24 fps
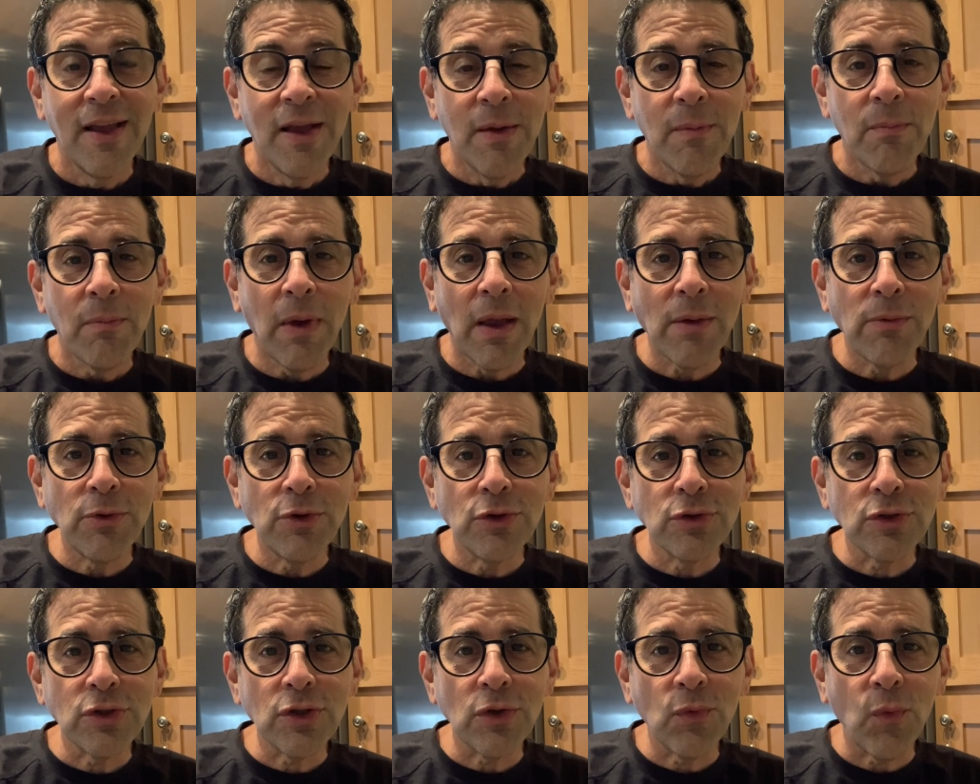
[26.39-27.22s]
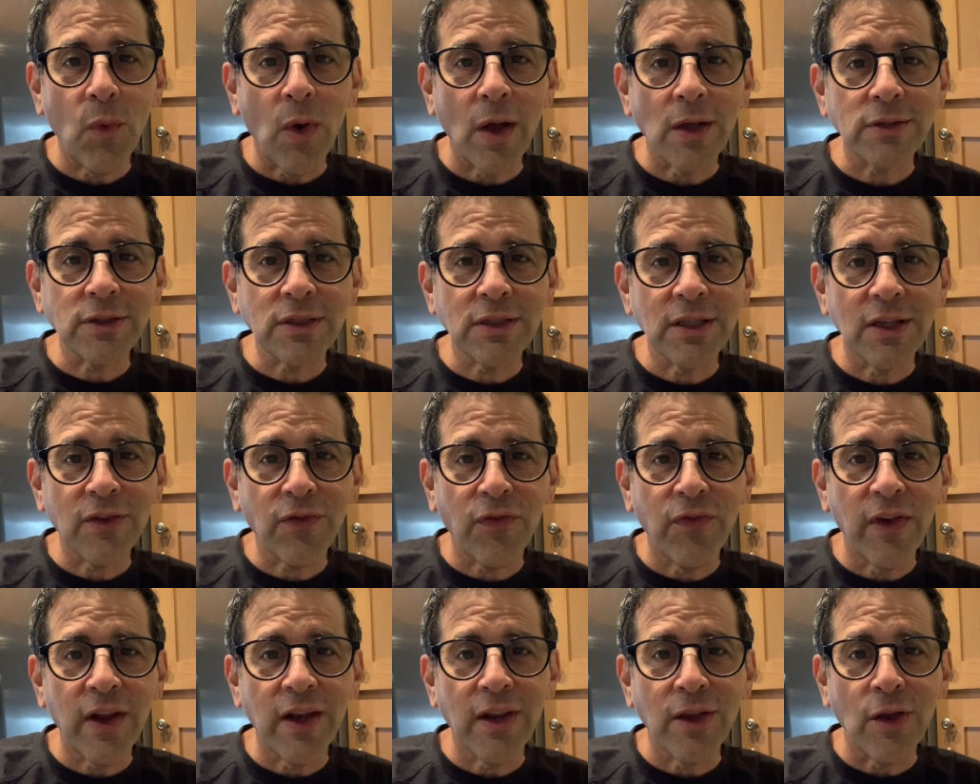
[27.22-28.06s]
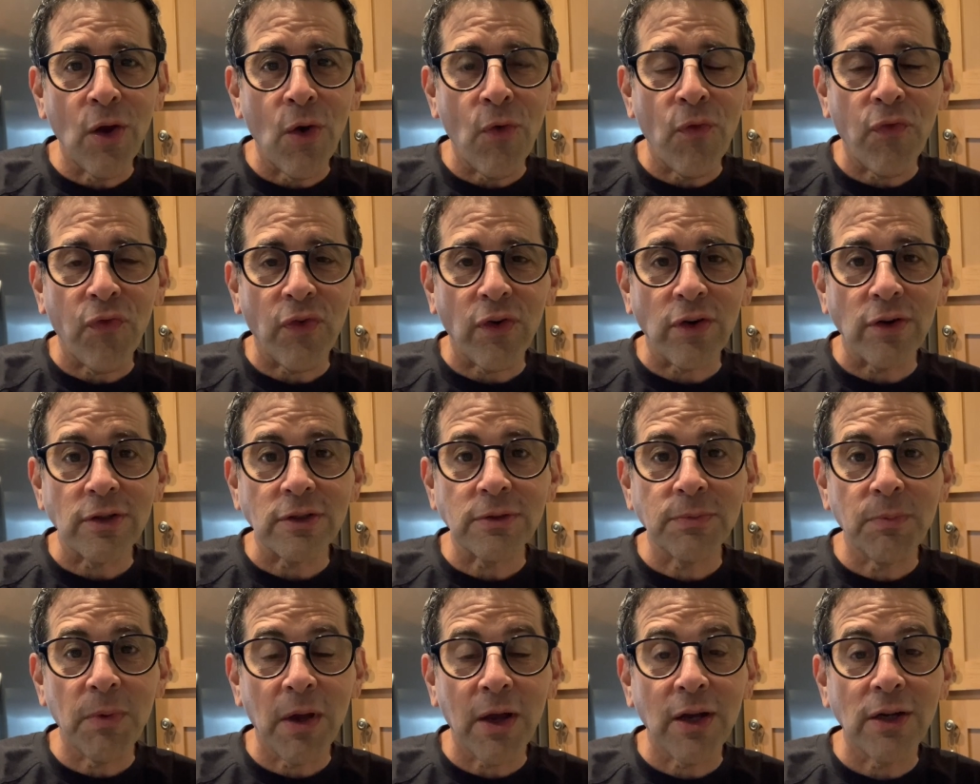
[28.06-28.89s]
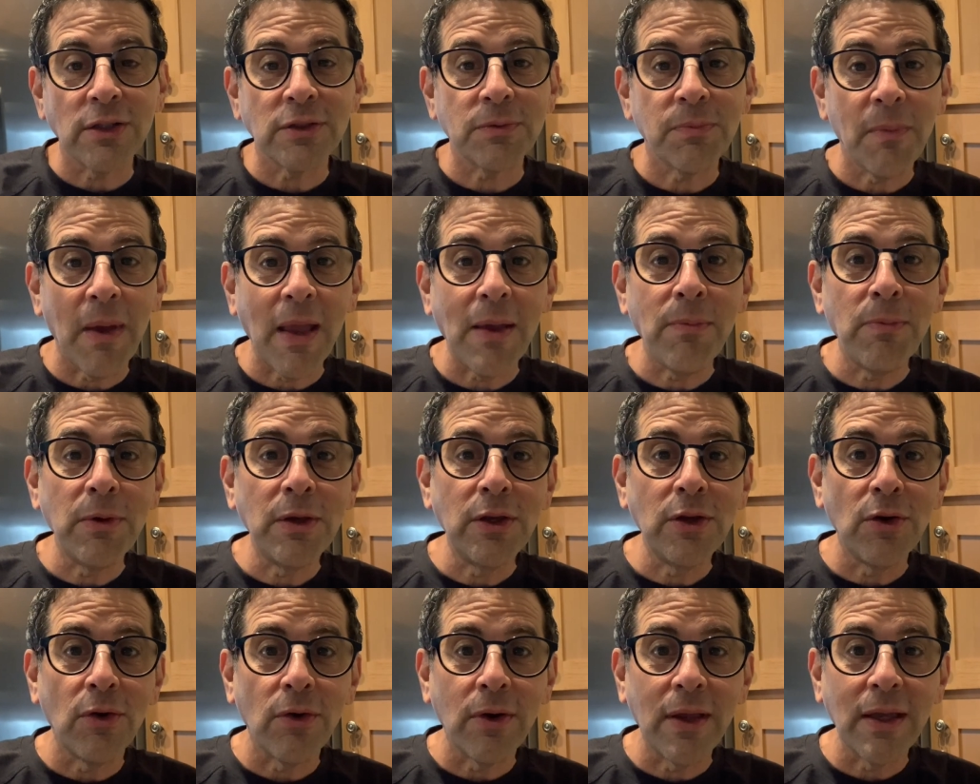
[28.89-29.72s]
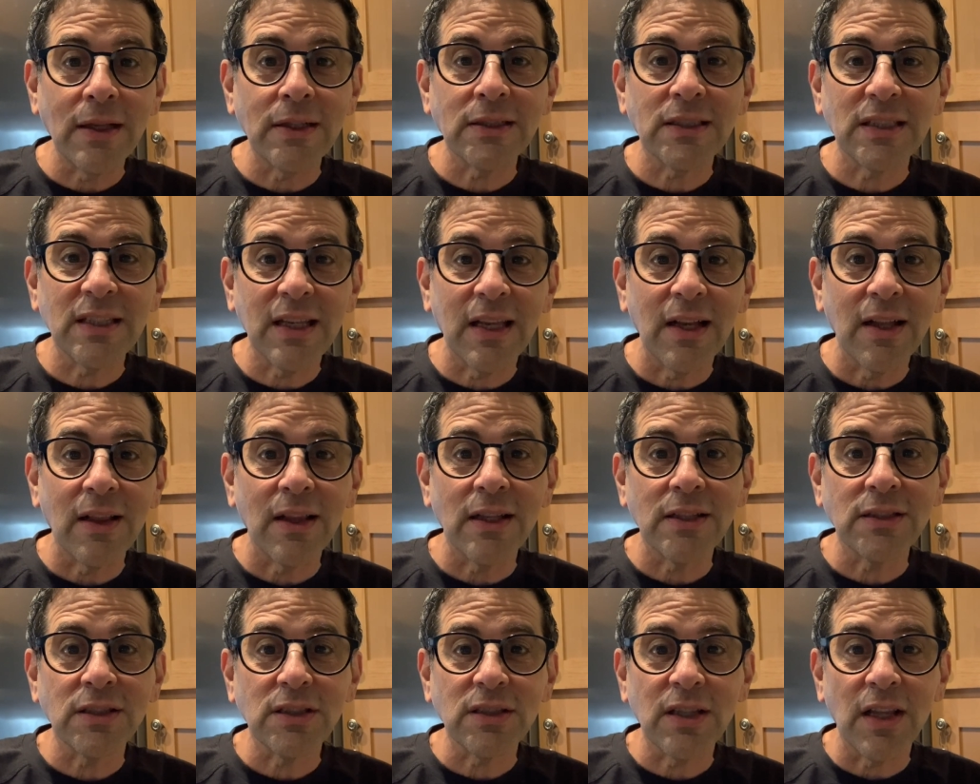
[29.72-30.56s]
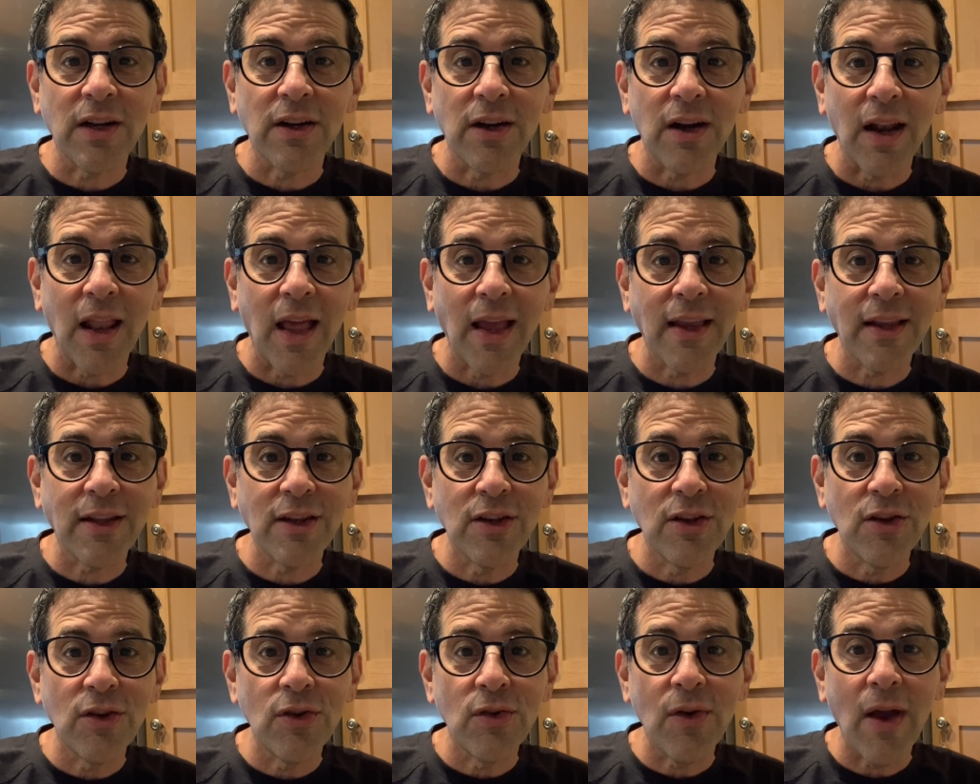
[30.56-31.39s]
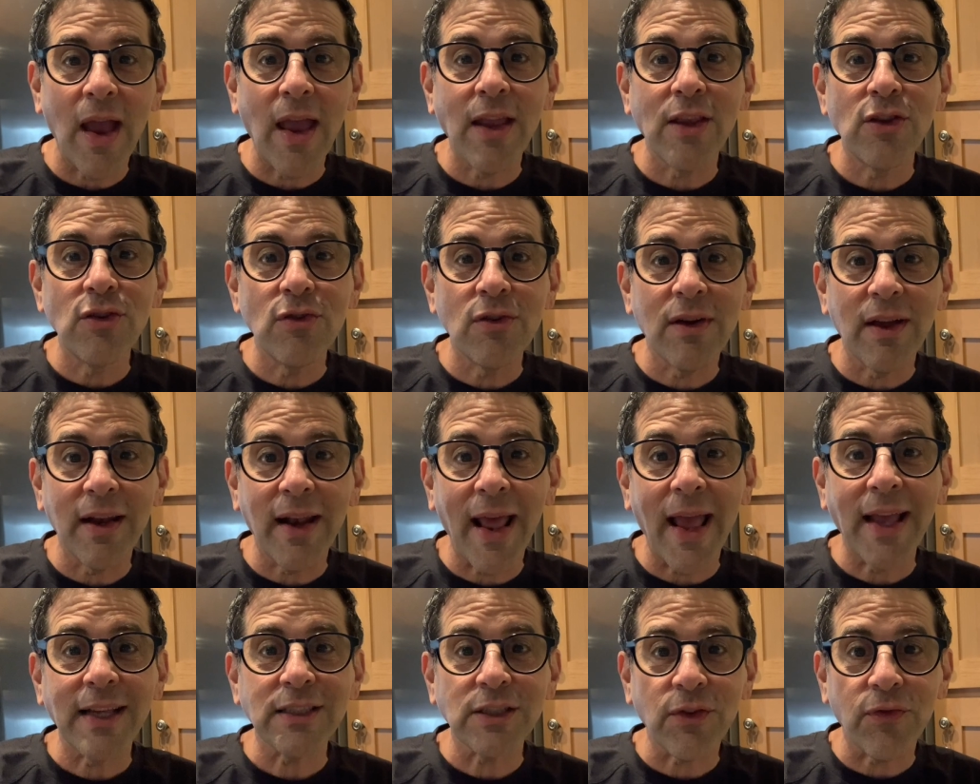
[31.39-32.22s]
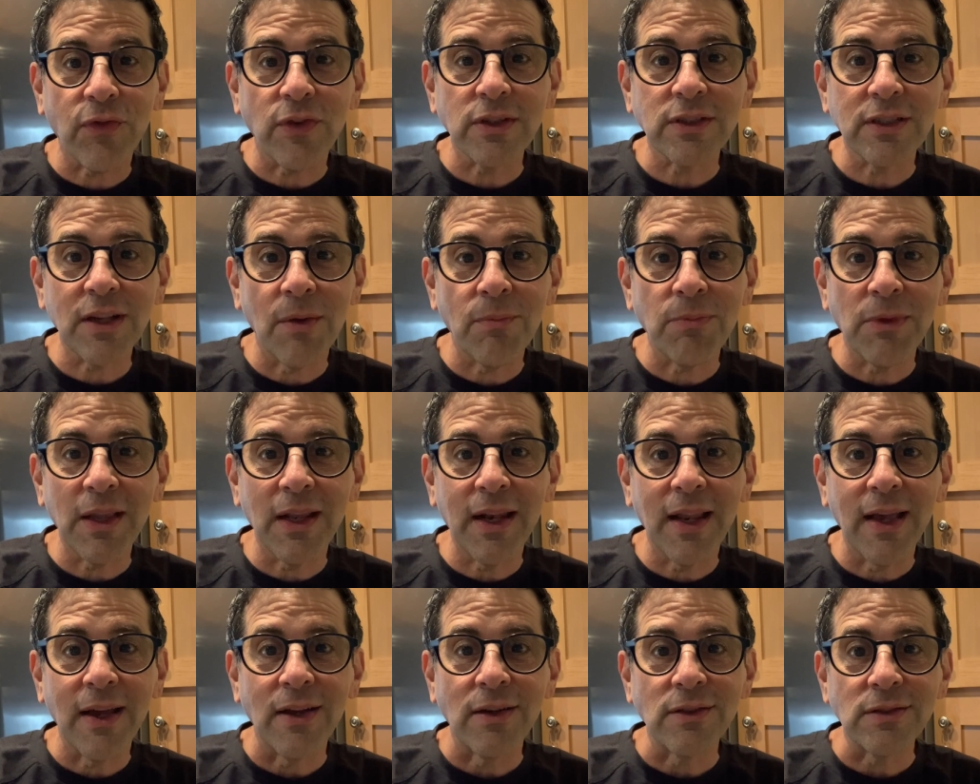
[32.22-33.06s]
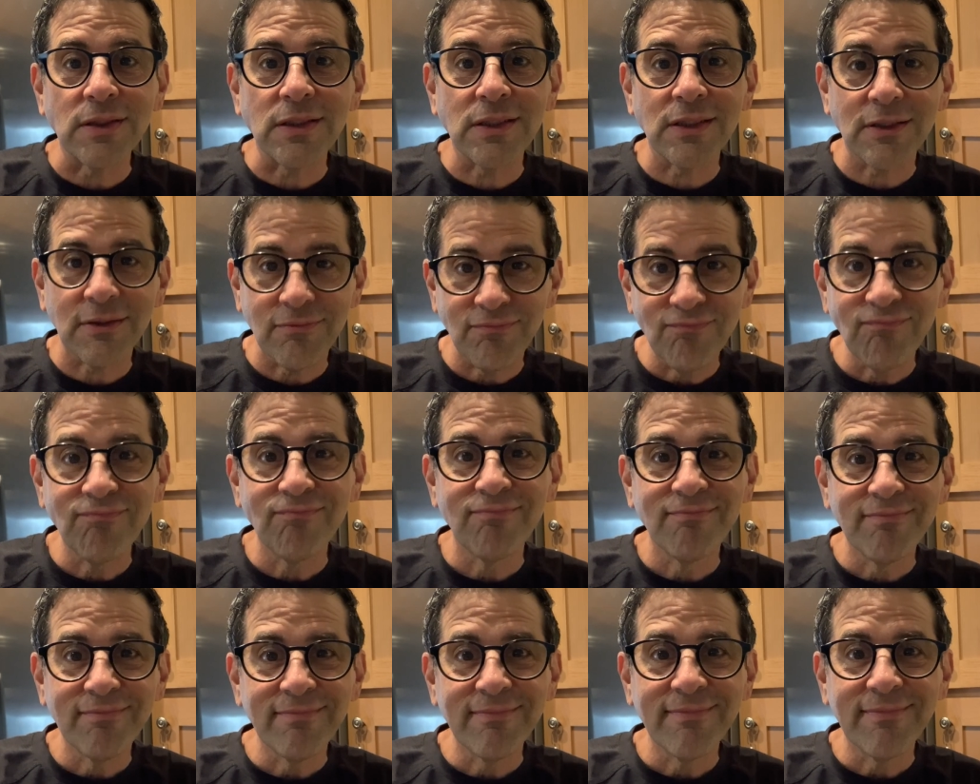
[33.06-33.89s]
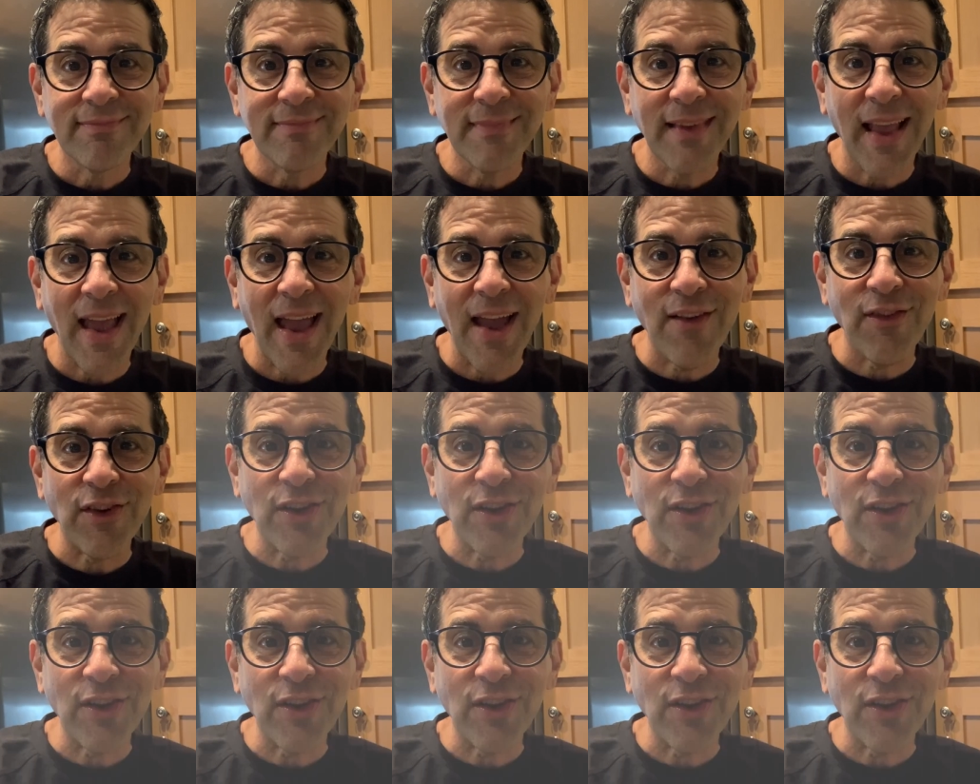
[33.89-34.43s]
Maybe you should watch this video first, because maybe you'll get skillets that are like new and you can ask for something else. Have a